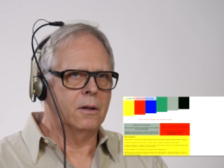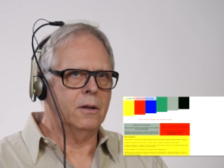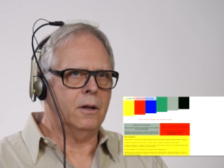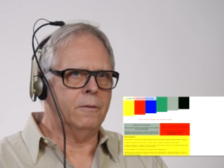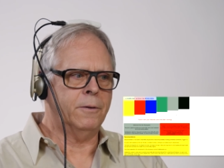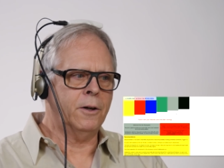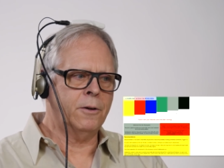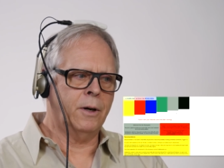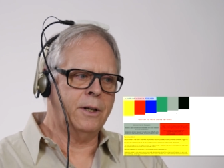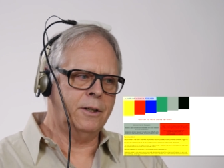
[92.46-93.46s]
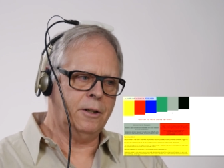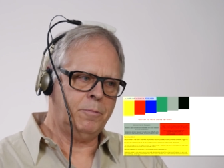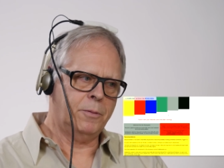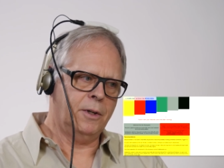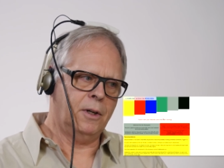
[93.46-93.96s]
The farther I
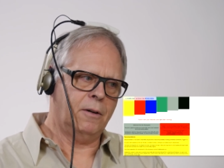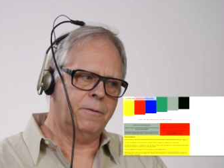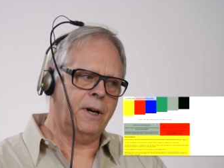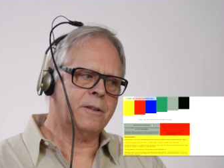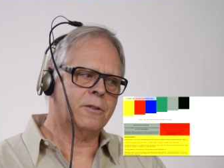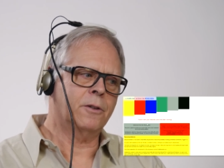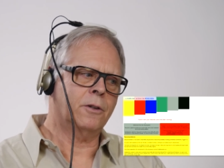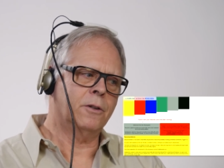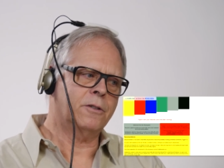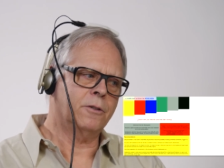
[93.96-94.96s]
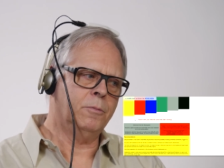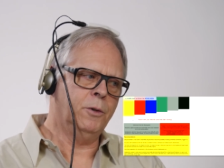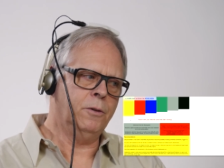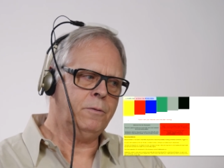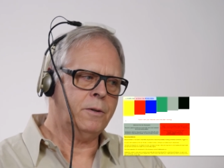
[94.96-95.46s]
tip, the faster the cursor will
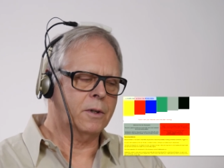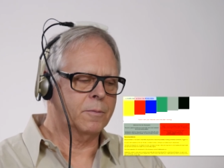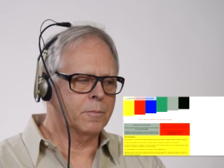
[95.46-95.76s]
move.